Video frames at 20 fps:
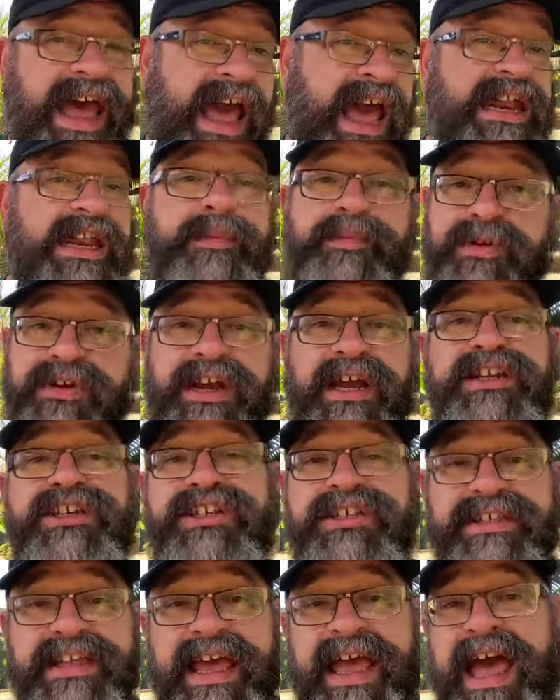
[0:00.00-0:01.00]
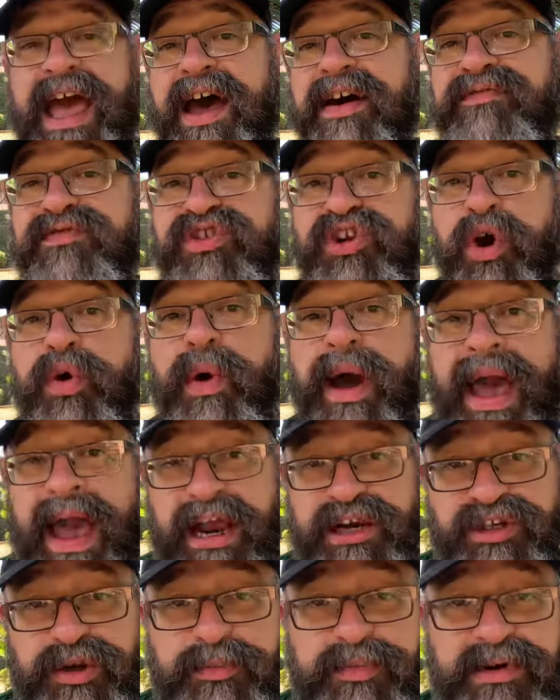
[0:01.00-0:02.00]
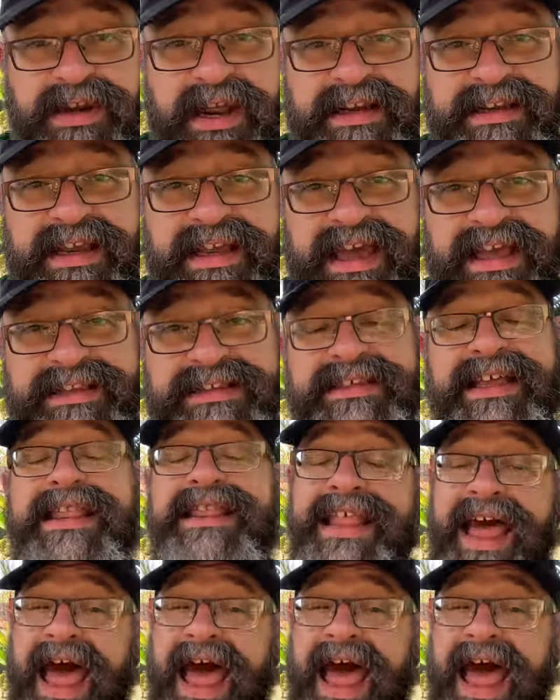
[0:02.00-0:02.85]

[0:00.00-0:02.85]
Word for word: any protections they have don't actually protect against it.